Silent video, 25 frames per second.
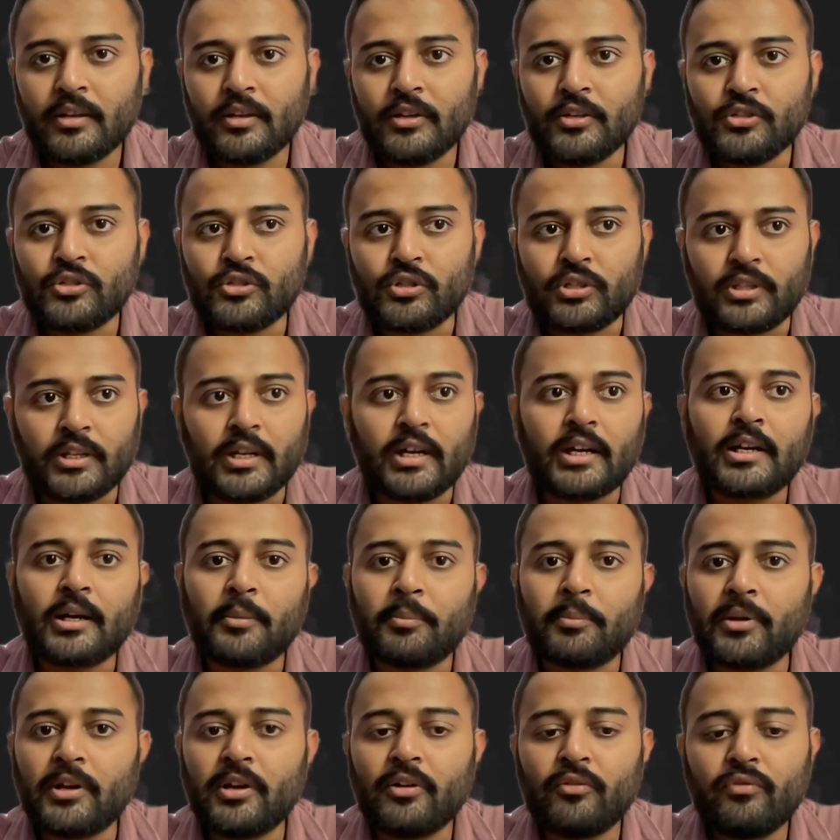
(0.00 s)
So there are a
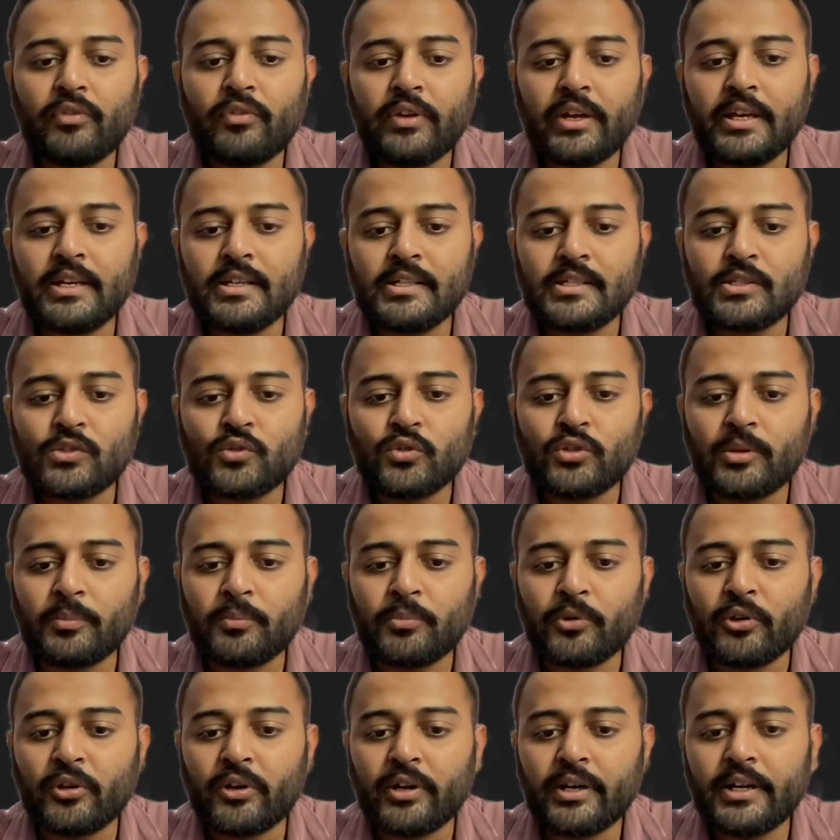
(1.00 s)
couple of ways to
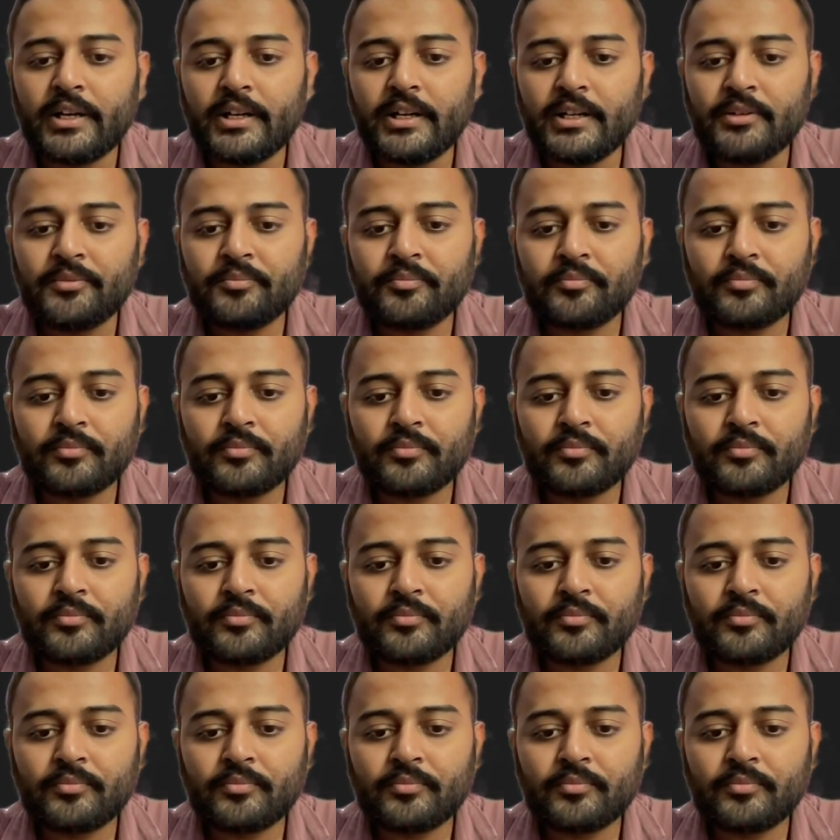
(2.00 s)
deploy it.